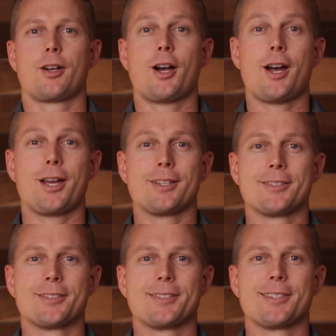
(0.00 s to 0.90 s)
Hi,
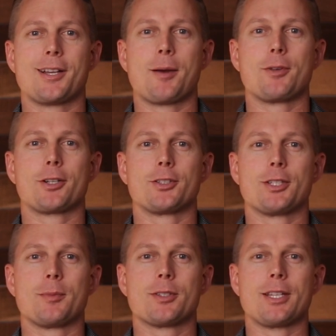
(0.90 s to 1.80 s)
I'm Dr.
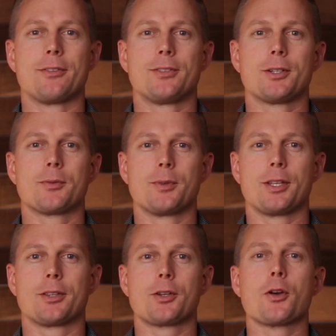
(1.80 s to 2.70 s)
Tim Steflik
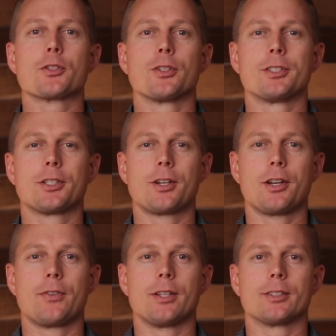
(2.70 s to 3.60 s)
with Coastal
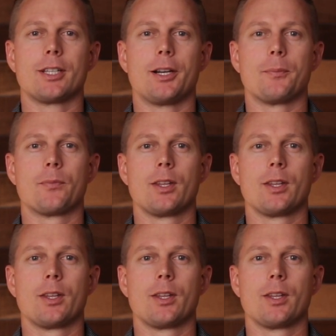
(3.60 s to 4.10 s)
Integrative Healthcare.